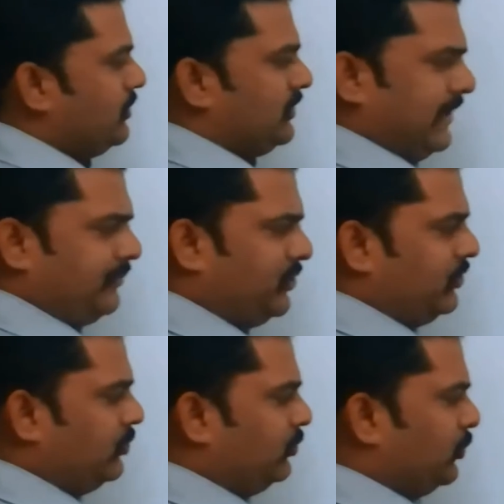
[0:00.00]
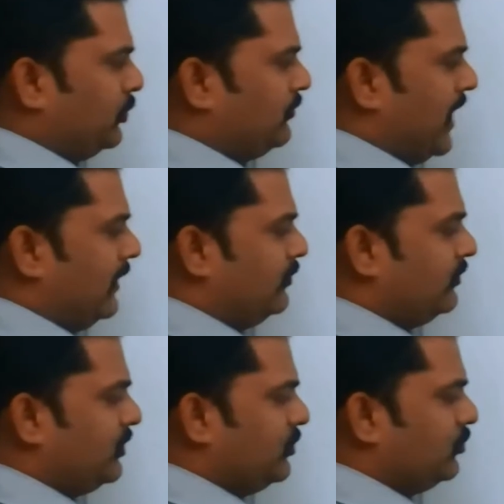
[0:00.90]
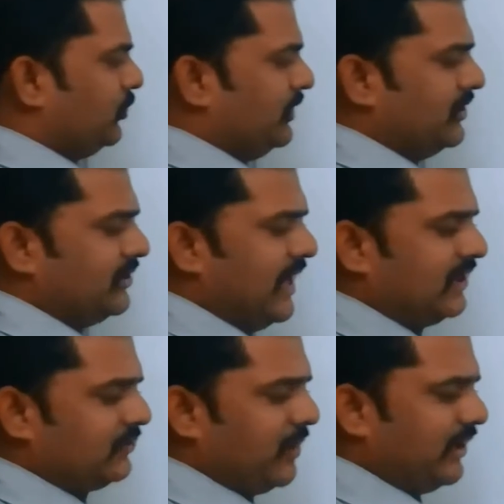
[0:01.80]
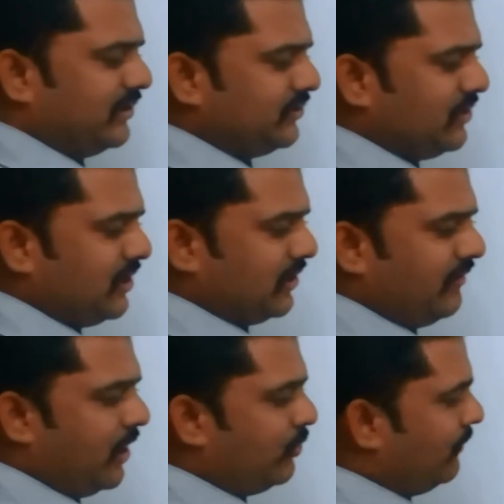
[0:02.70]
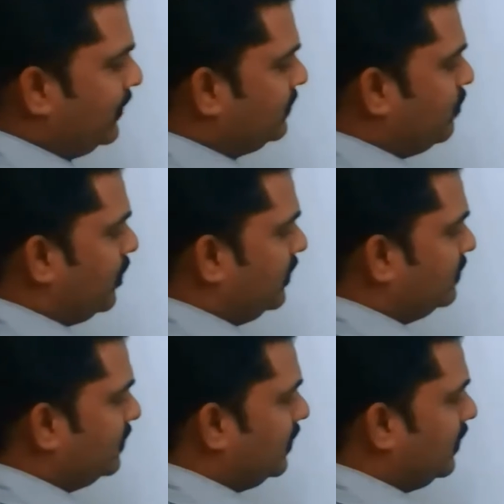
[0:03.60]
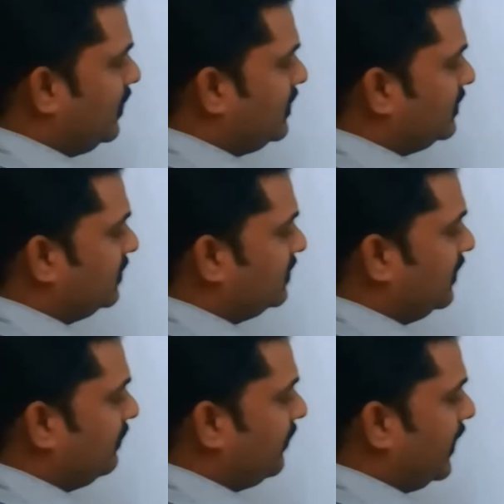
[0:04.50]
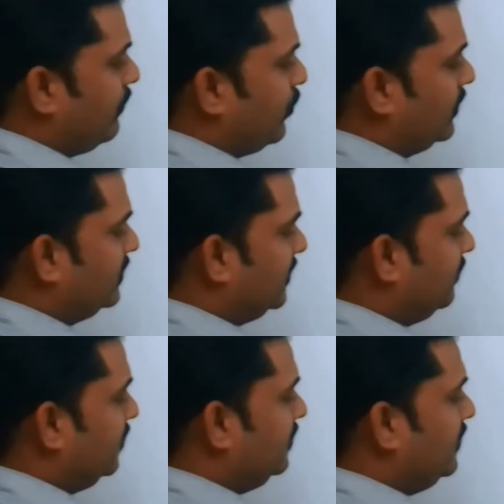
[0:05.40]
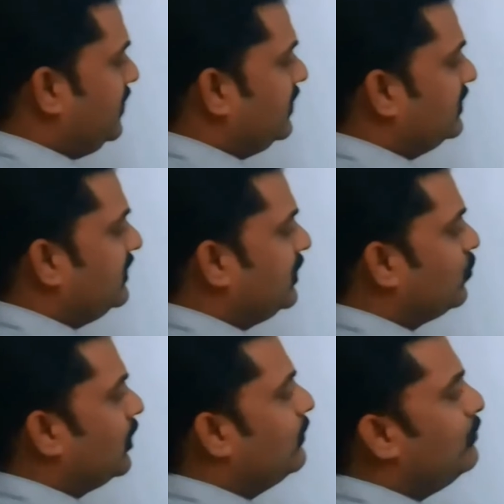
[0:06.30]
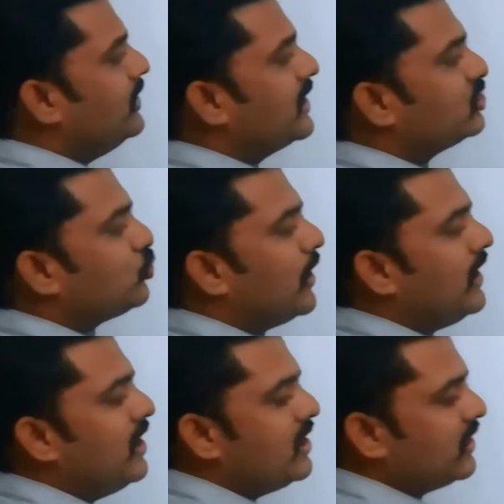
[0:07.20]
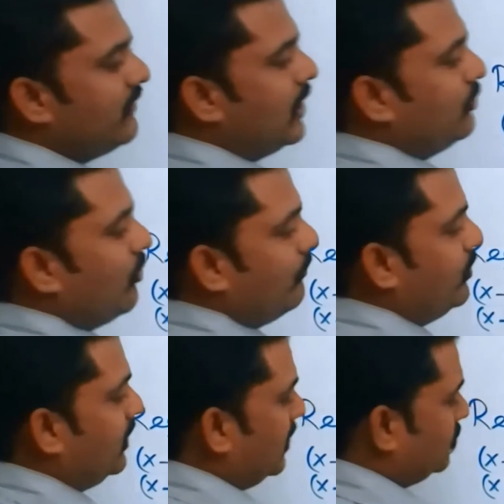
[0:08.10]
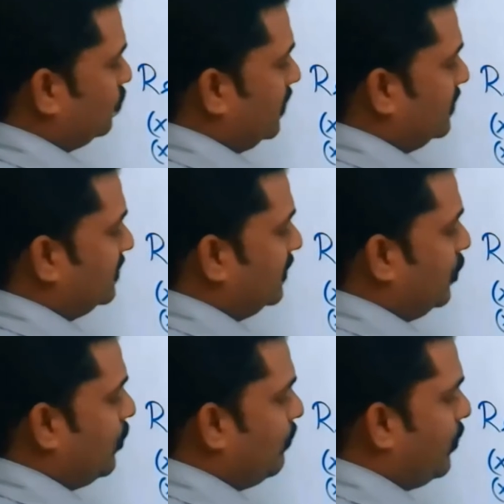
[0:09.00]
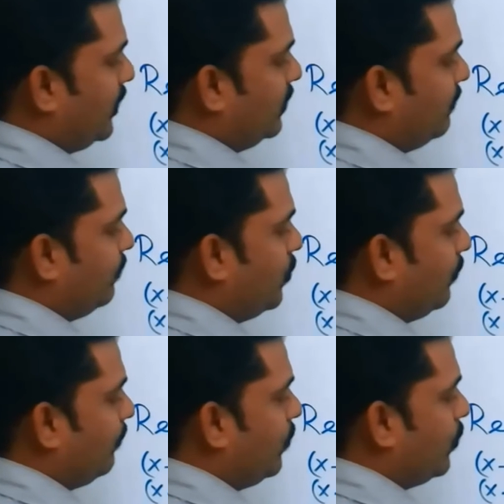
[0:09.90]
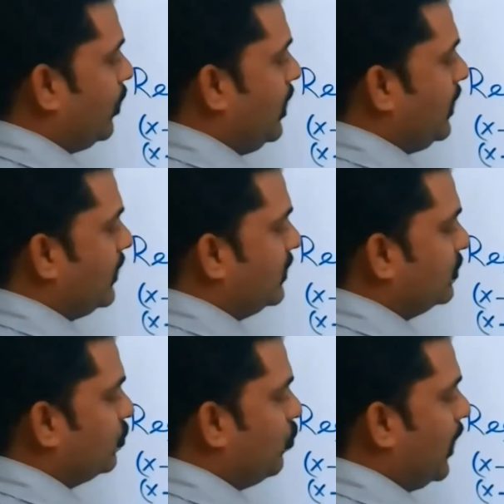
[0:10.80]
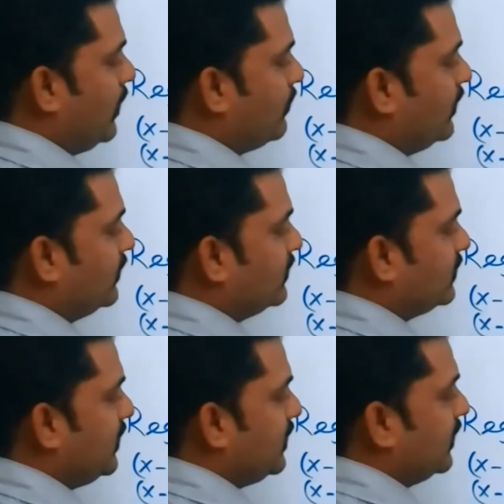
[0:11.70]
Substitute those values, so it is x minus the value of x bar is 65.7 is equal bxy, the value of bxy is 0.44 into y minus